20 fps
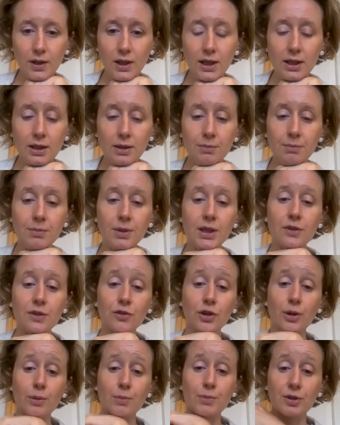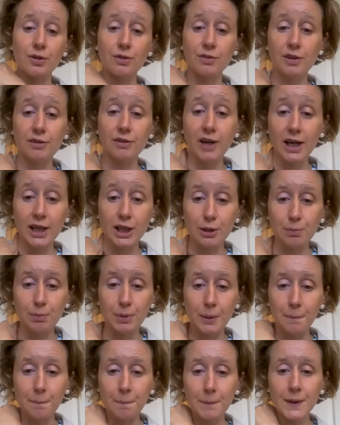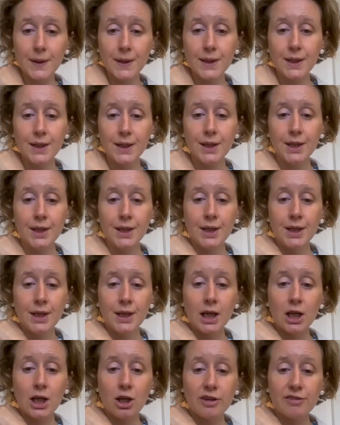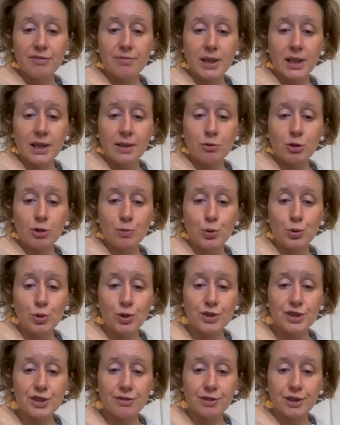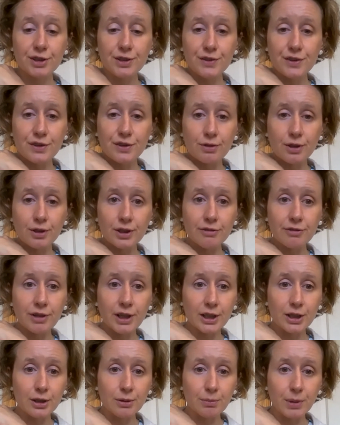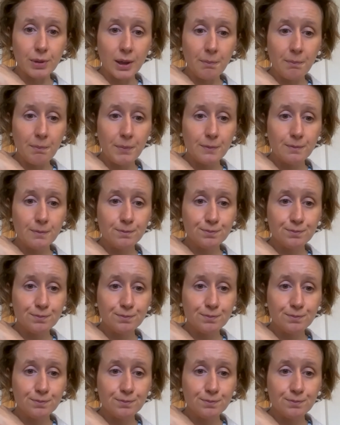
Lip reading: in terms of the vacuum pump. A lot of men report difficulties around the vacuum pump.